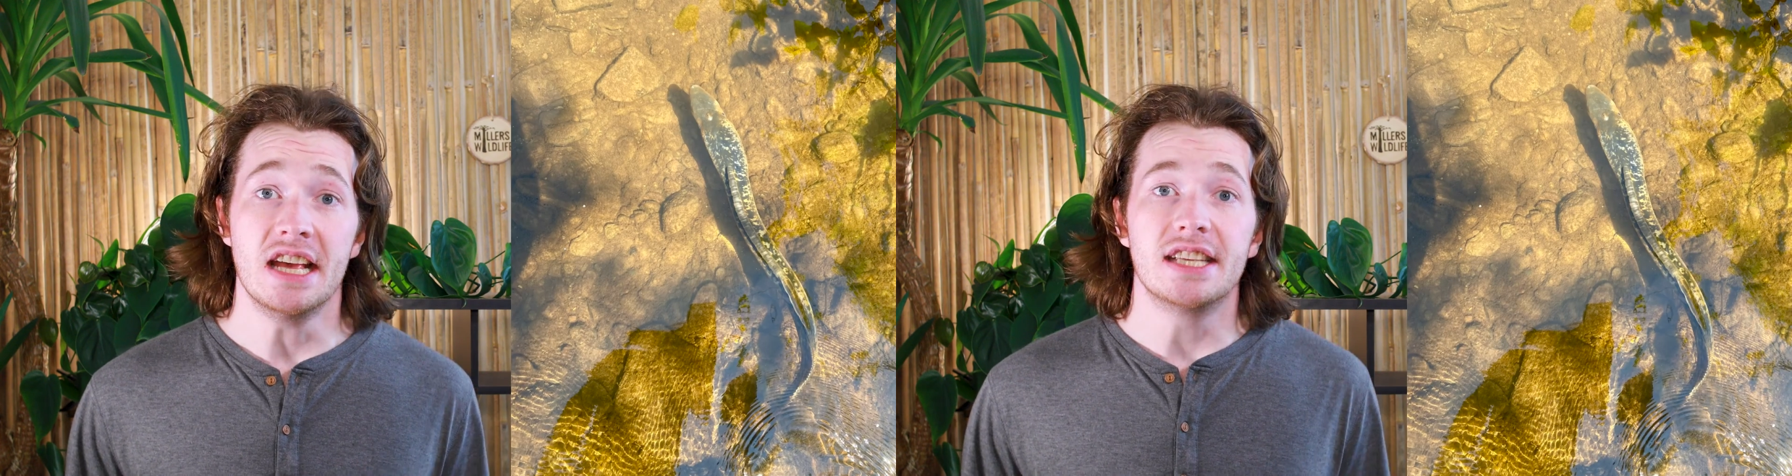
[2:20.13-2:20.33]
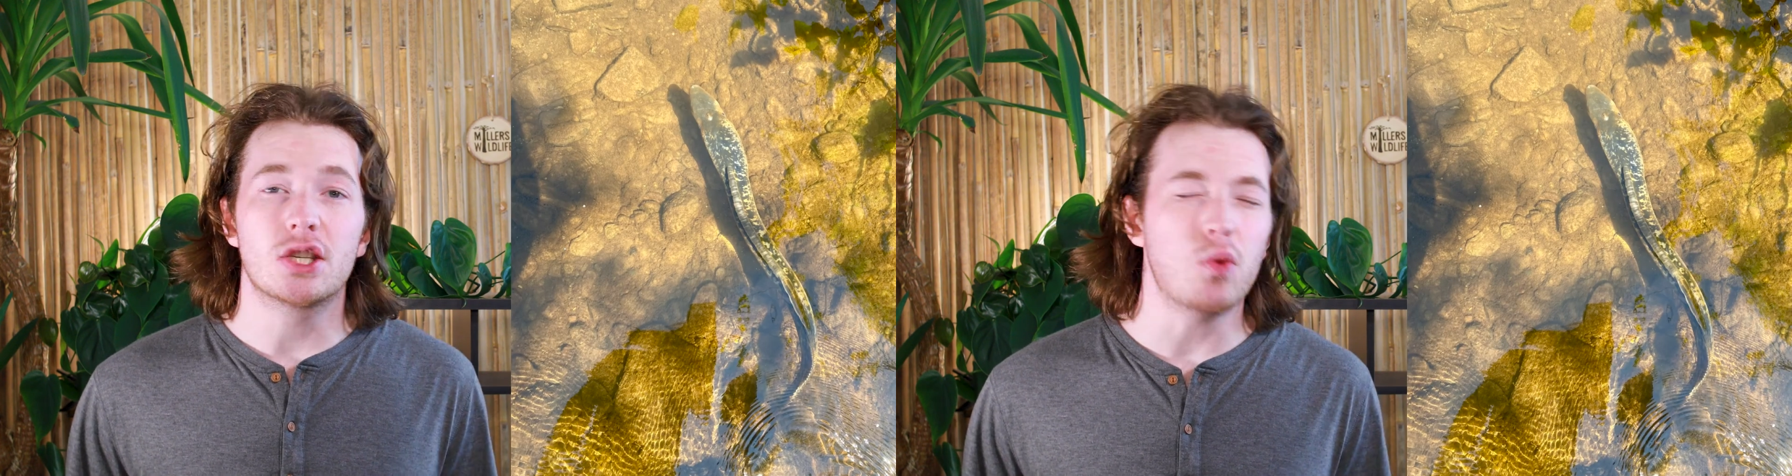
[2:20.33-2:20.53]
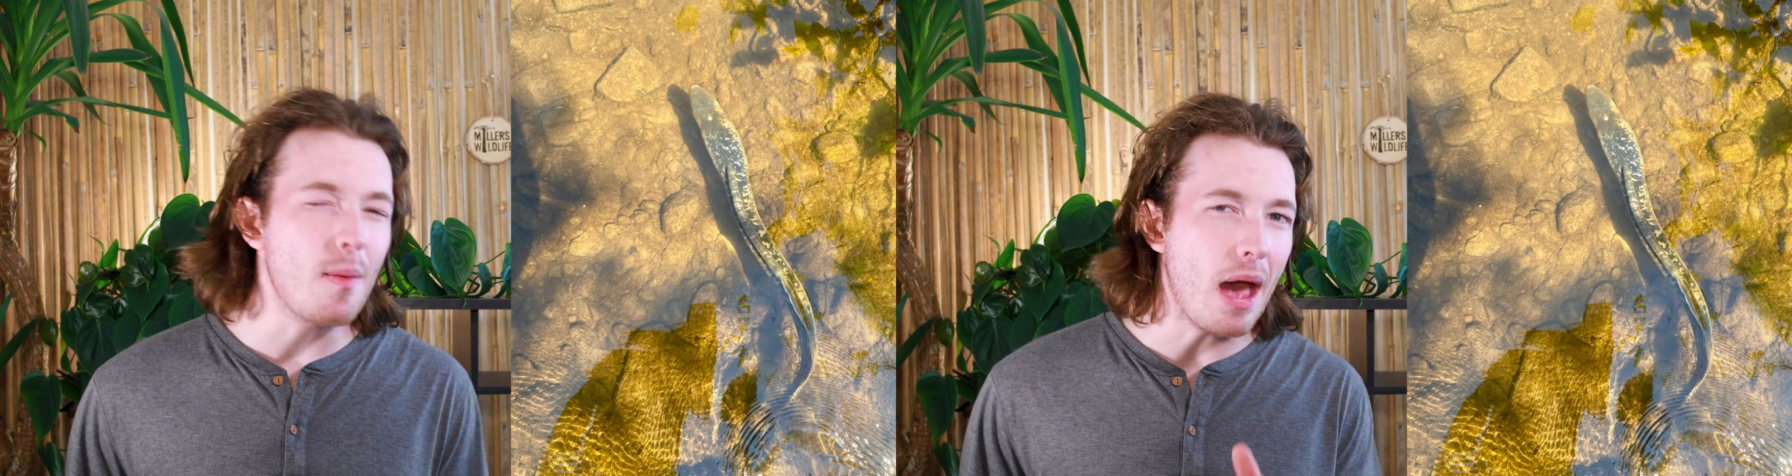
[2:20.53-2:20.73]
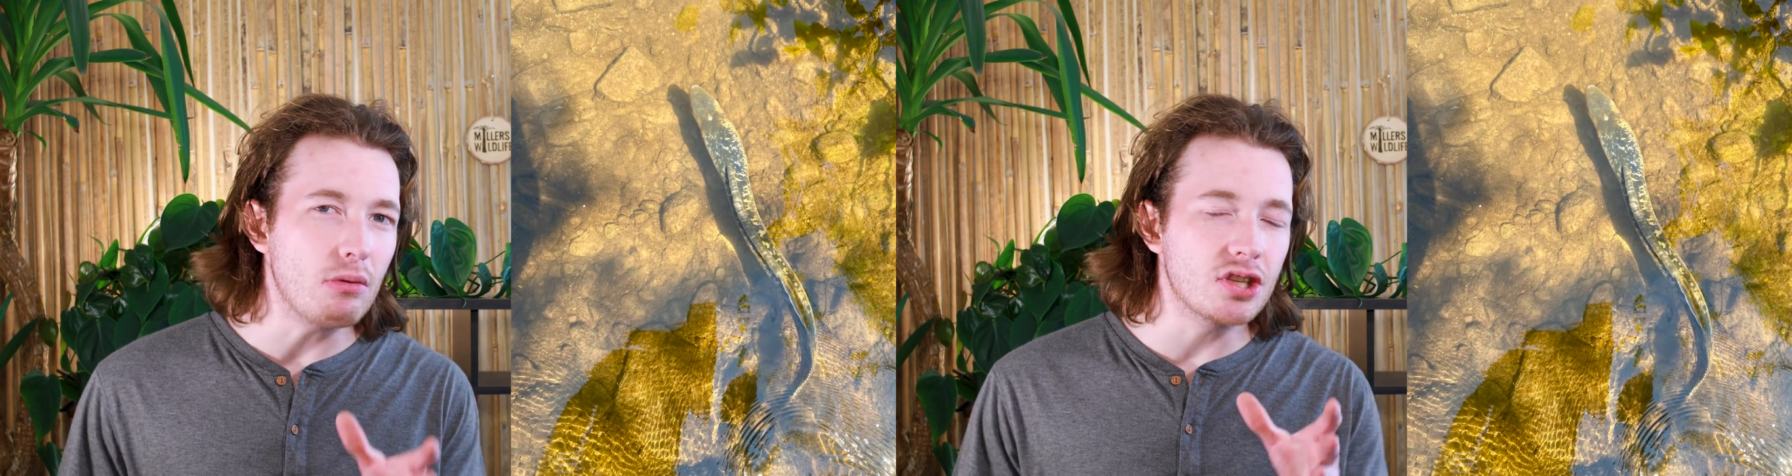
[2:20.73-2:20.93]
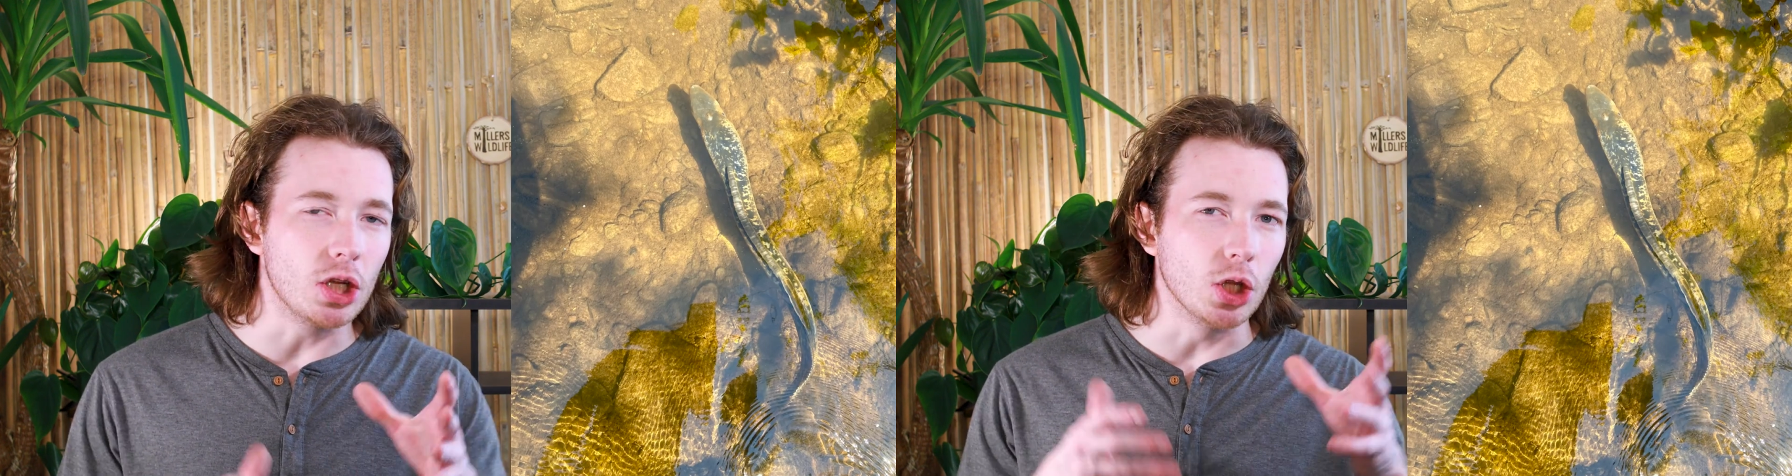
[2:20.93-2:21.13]
swim
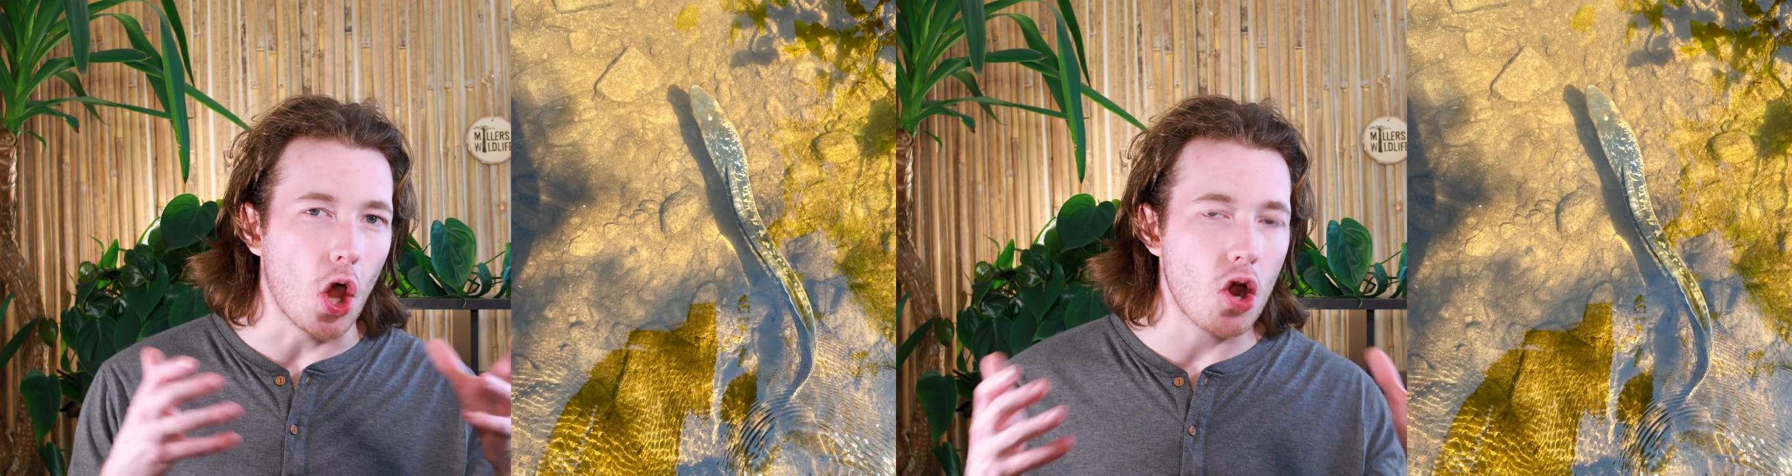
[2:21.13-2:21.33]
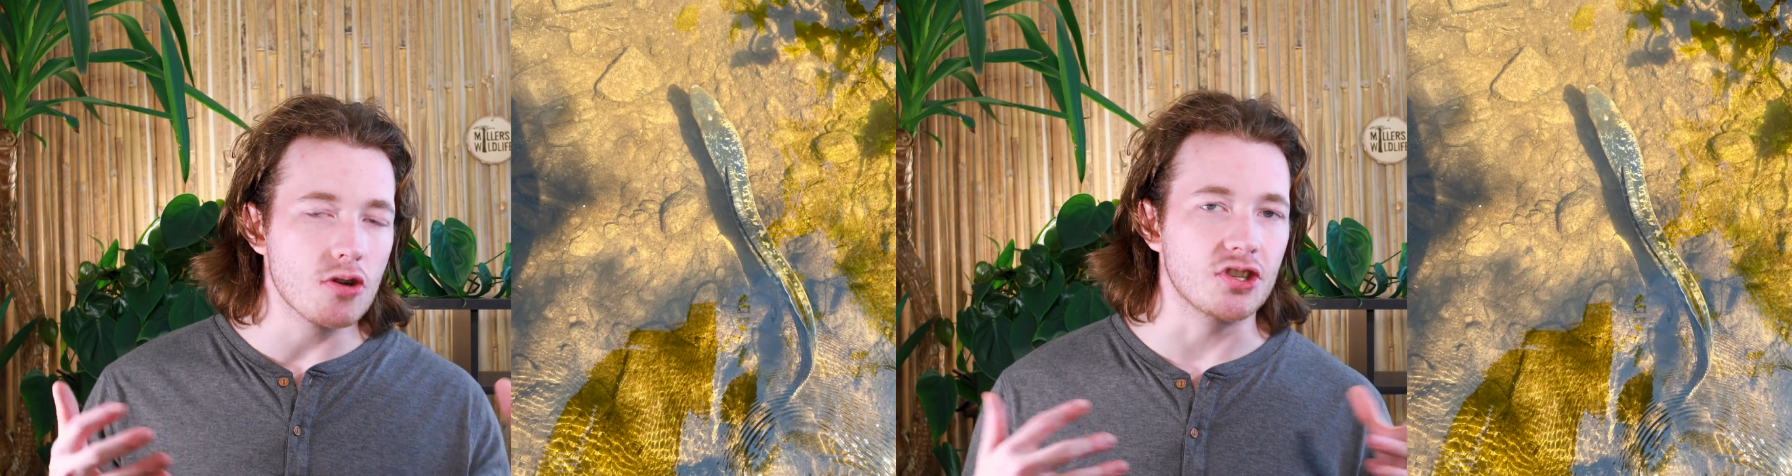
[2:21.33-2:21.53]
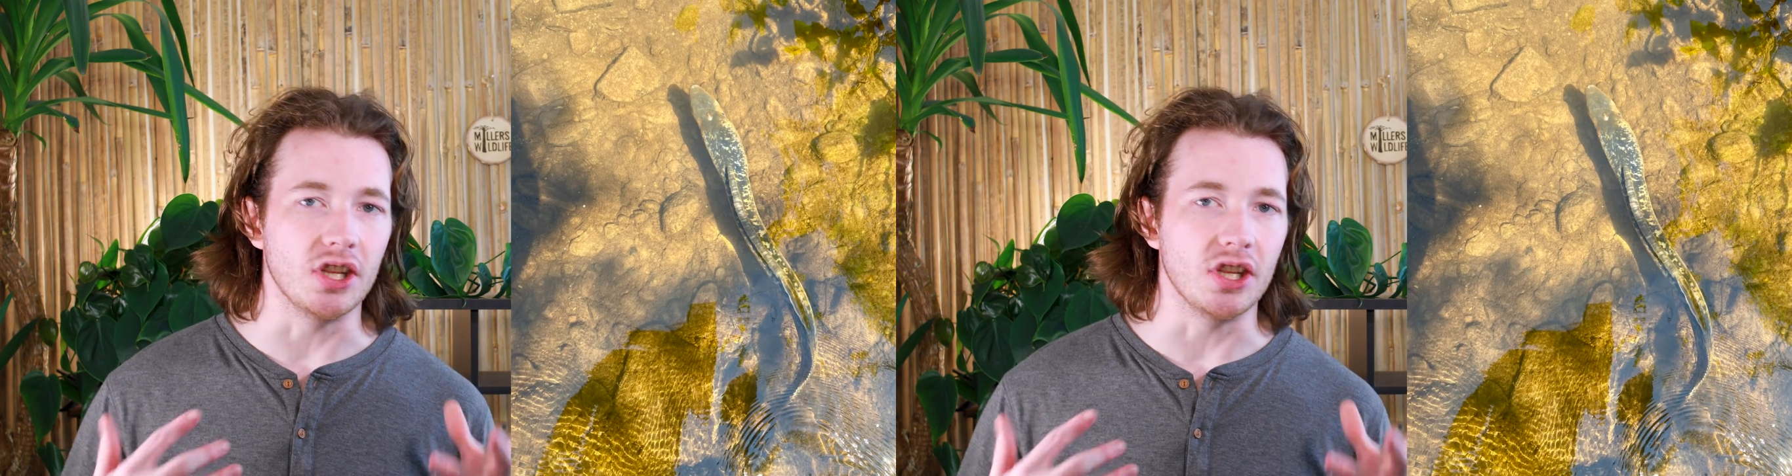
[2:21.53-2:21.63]
out to large